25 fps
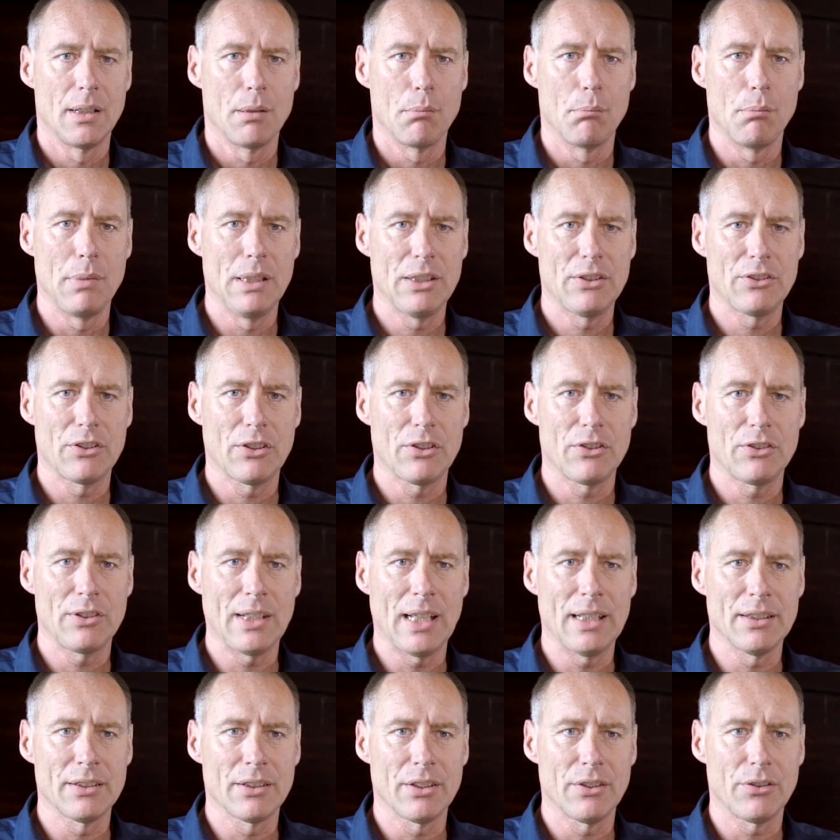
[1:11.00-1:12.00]
meets the
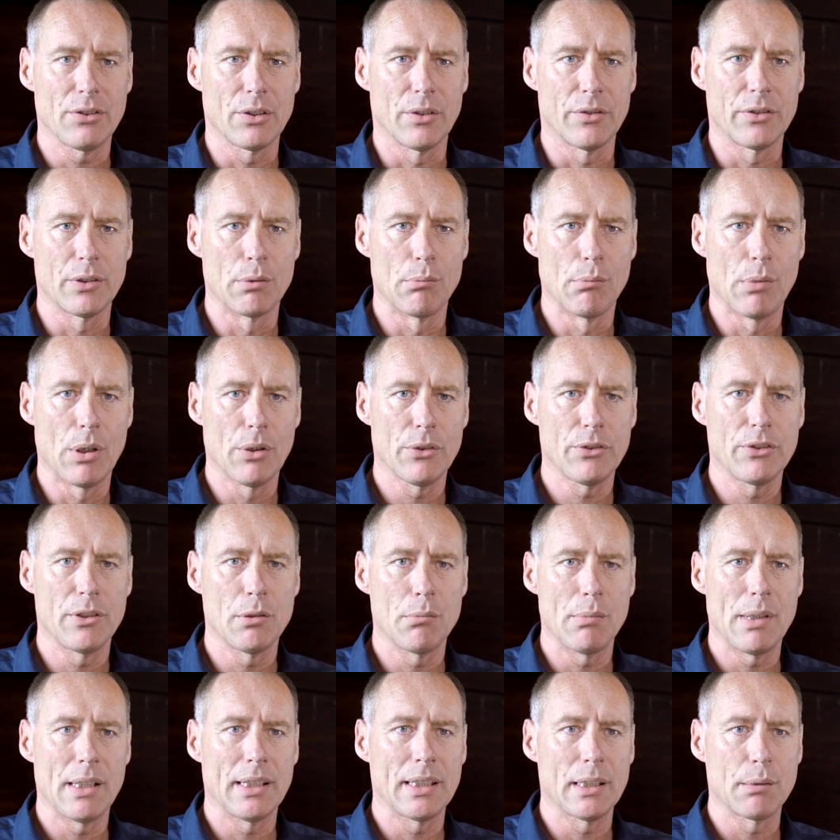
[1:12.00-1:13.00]
standards of the most
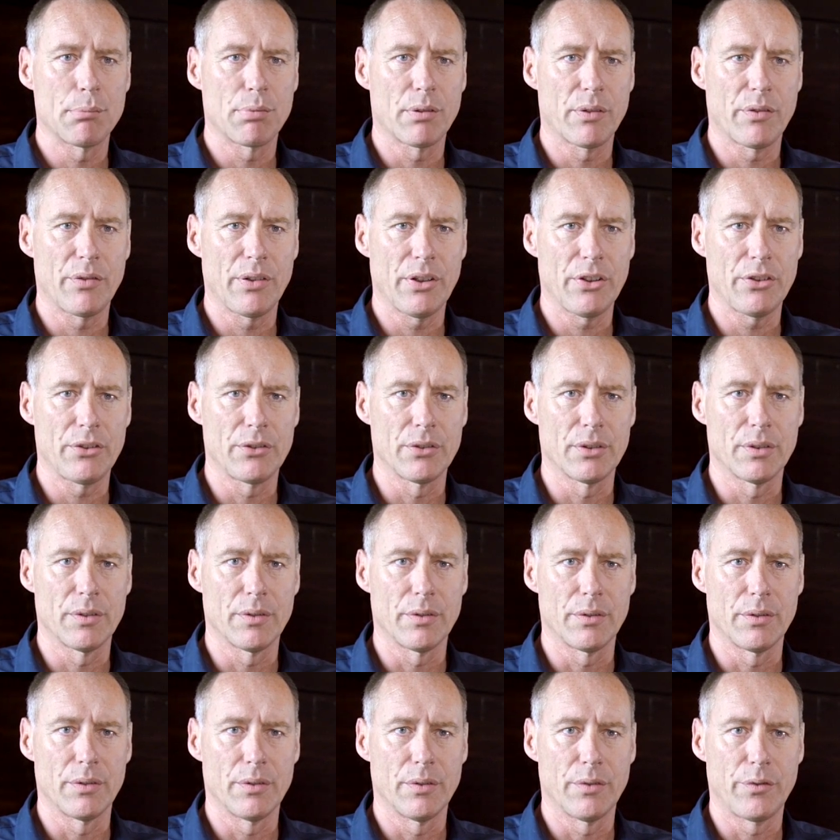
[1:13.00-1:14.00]
demanding
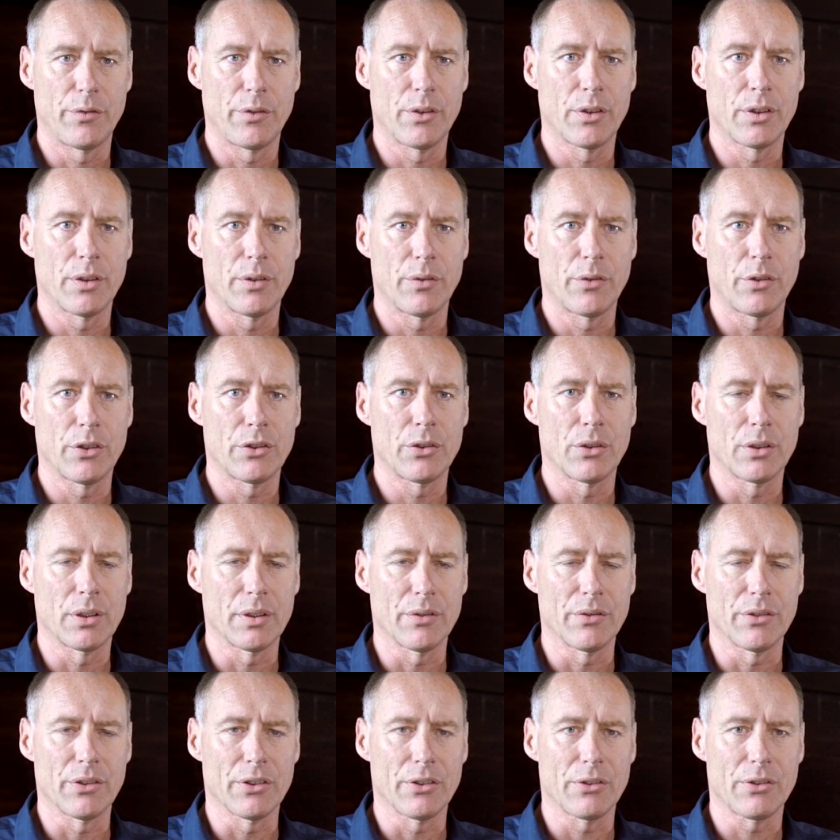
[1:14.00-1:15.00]
professional
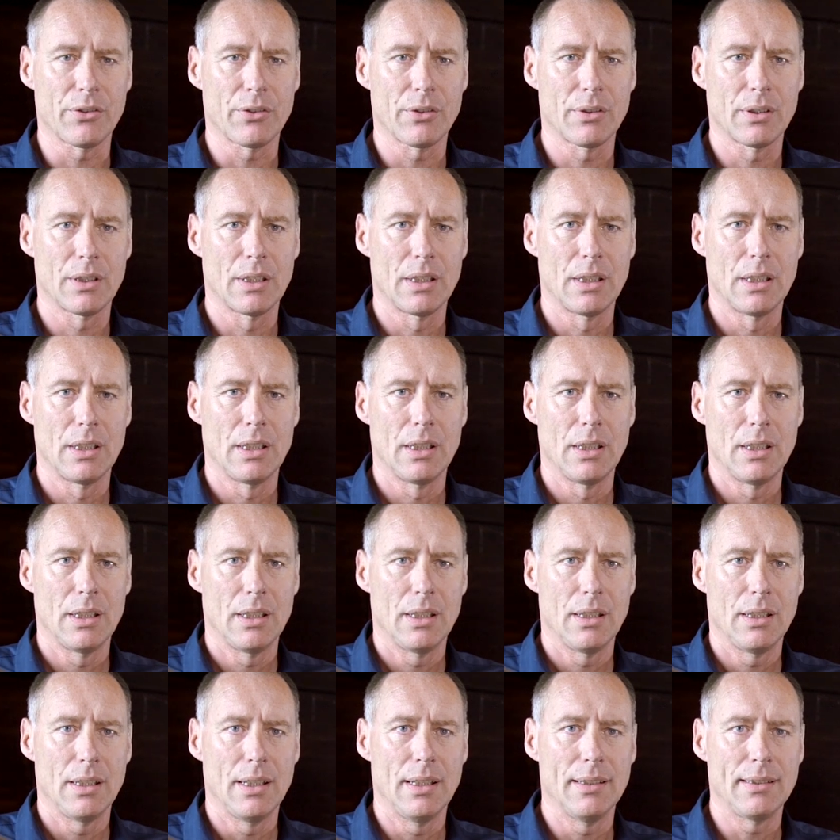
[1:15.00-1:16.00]
photographers.
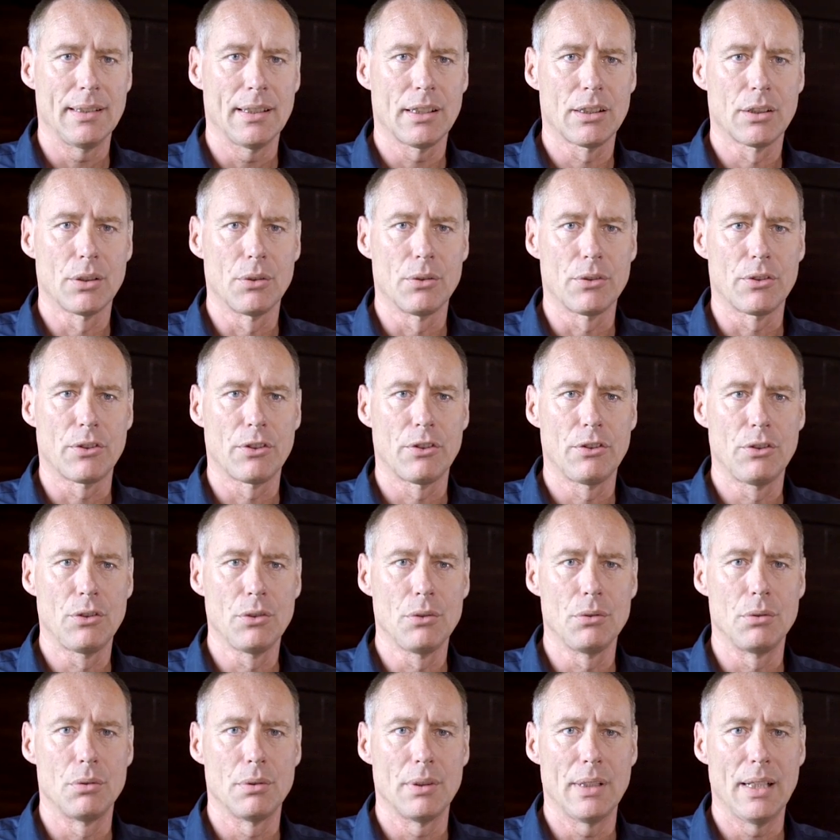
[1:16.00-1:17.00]
It includes
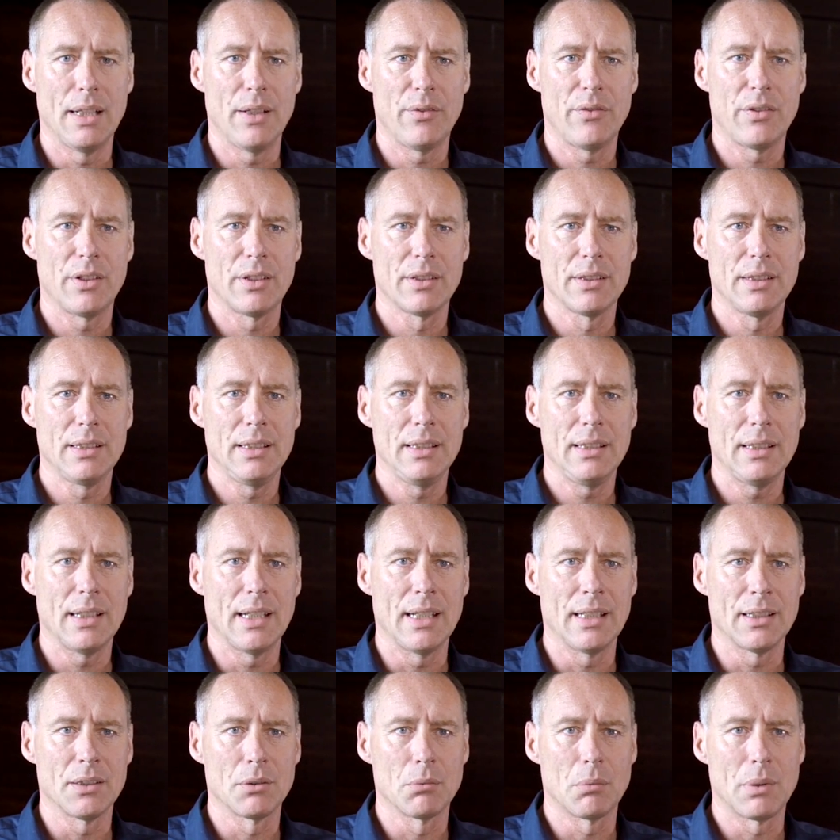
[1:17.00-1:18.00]
2 FLD
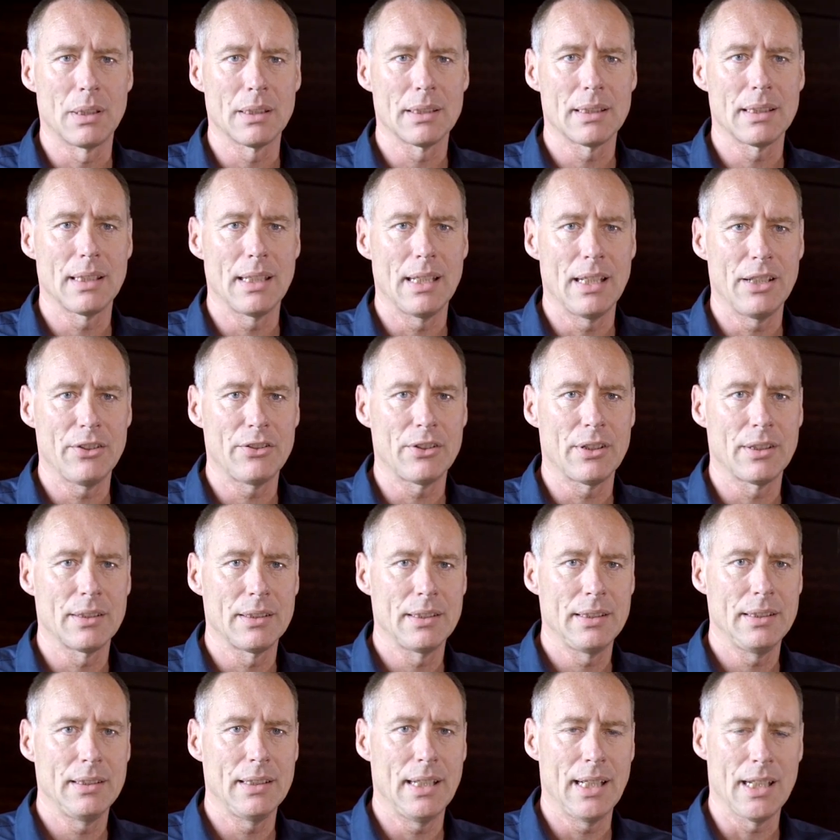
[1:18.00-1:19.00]
and 1
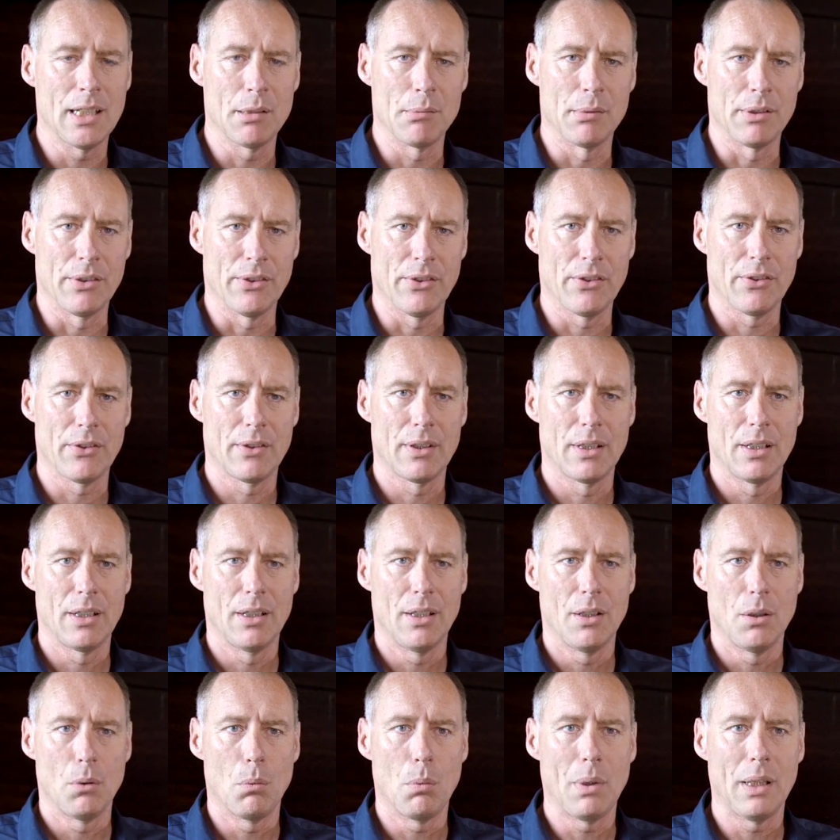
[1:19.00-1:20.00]
SLD element,
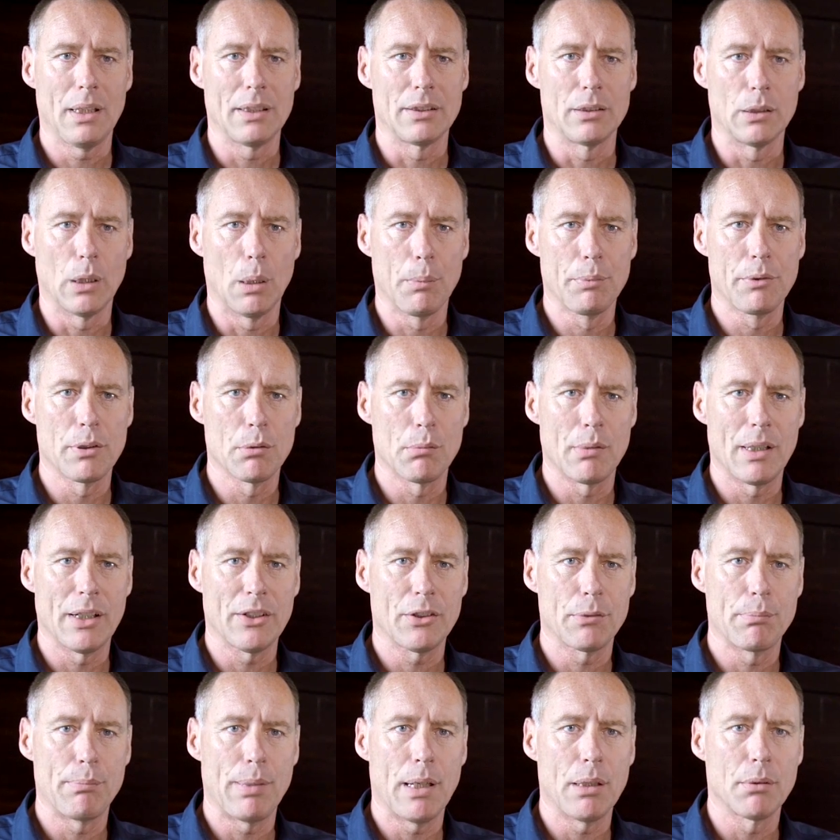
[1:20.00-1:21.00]
while the
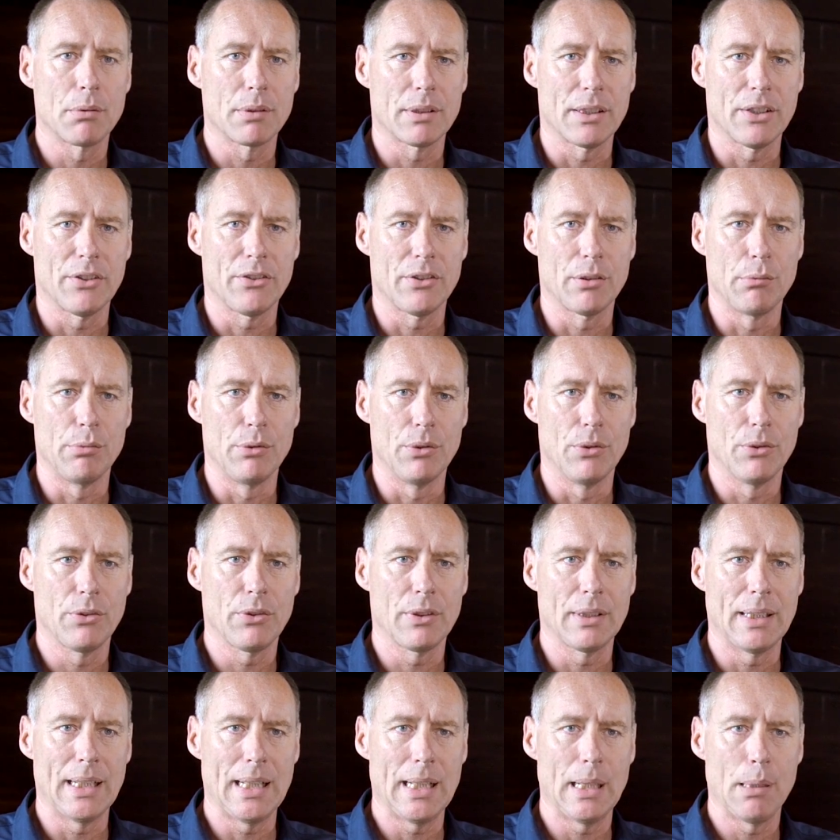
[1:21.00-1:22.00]
optimized power
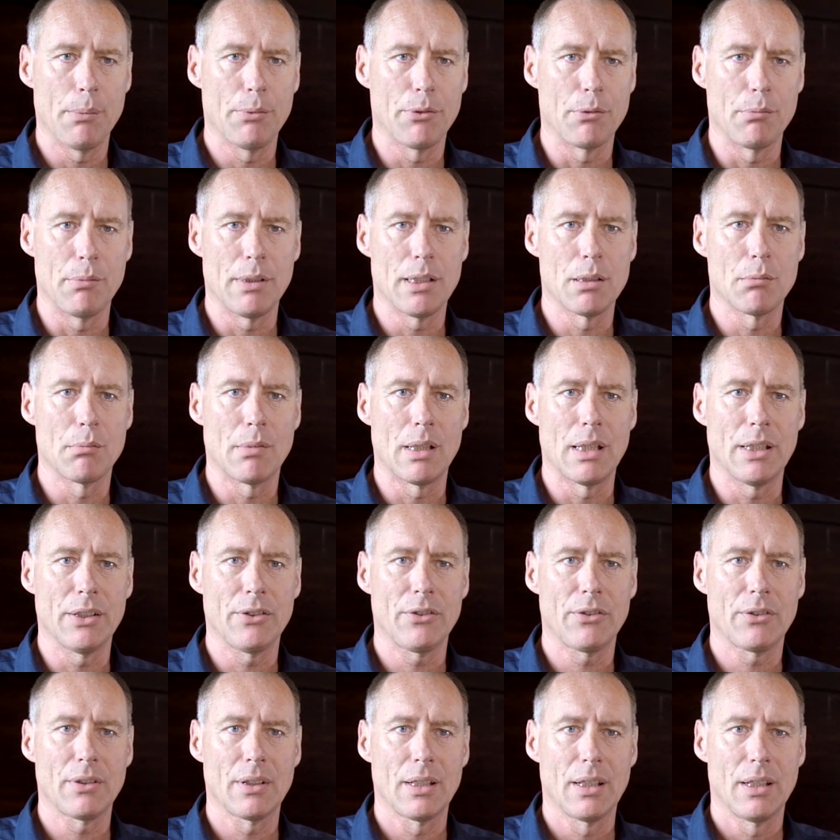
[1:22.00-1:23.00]
distribution helps
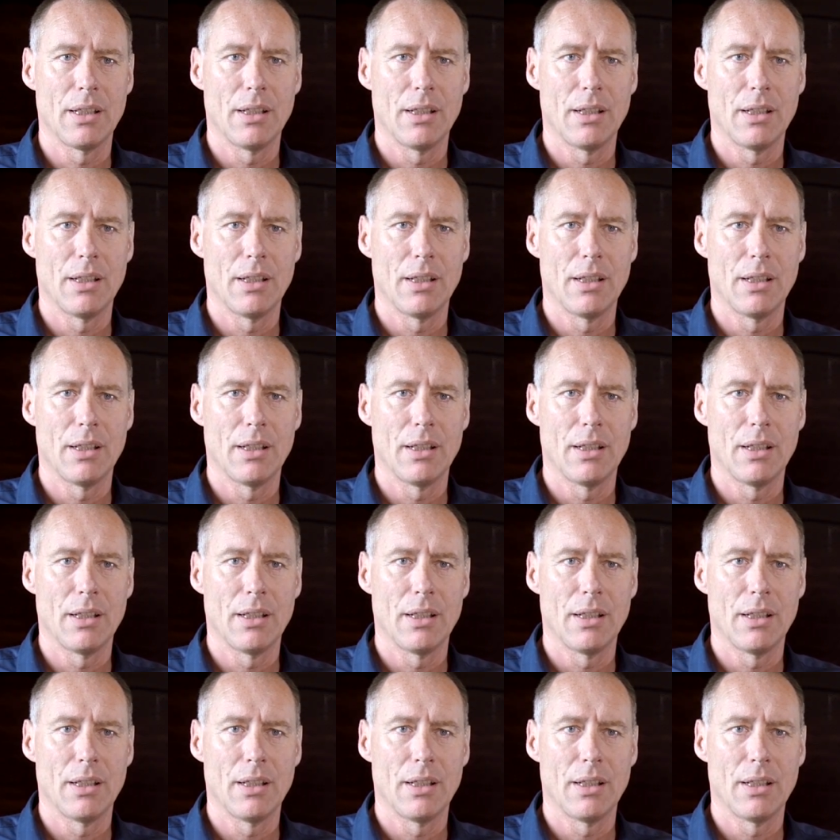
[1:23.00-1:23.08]
minimize